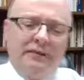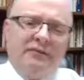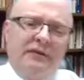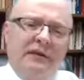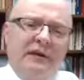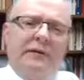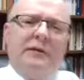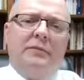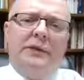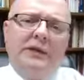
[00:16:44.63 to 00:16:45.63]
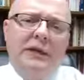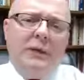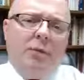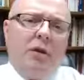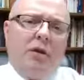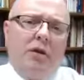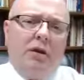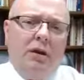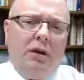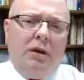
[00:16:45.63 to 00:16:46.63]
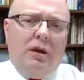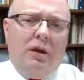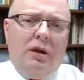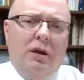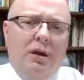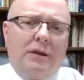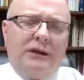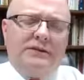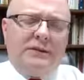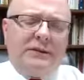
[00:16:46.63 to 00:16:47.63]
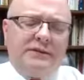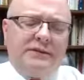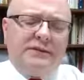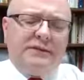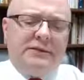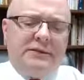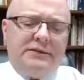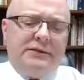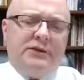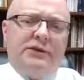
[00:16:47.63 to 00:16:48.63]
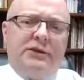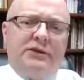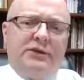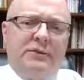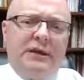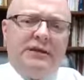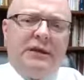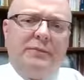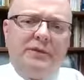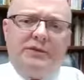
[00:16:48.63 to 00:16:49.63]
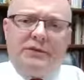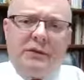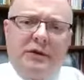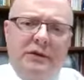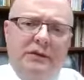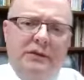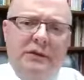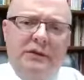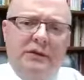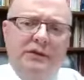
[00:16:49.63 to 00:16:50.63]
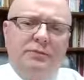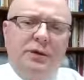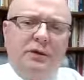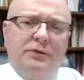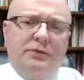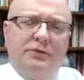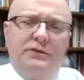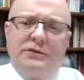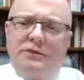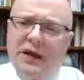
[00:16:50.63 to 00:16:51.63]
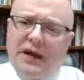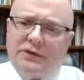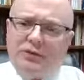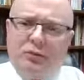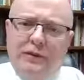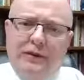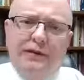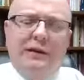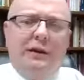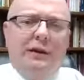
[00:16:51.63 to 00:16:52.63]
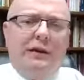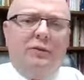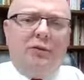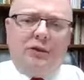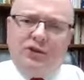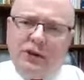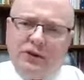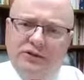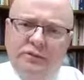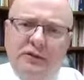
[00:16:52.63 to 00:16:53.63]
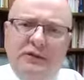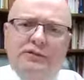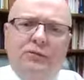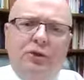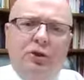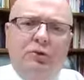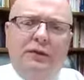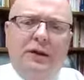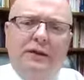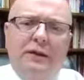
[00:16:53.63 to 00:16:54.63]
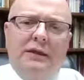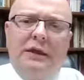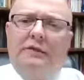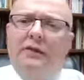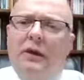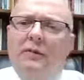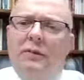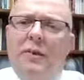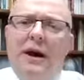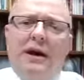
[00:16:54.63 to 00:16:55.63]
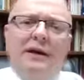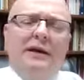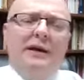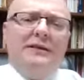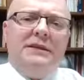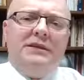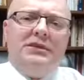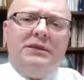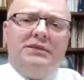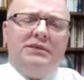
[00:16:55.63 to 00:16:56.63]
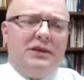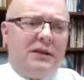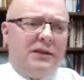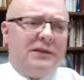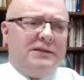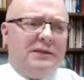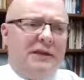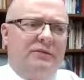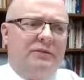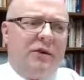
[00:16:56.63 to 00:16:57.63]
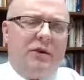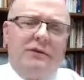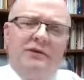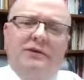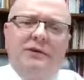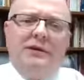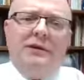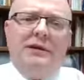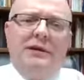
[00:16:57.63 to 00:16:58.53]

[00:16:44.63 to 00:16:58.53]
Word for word: let's dig a little bit deeper let's let's let's consider some things i've been studying these miracles this past week i want to share some things with you that that have come to my attention in studying this out first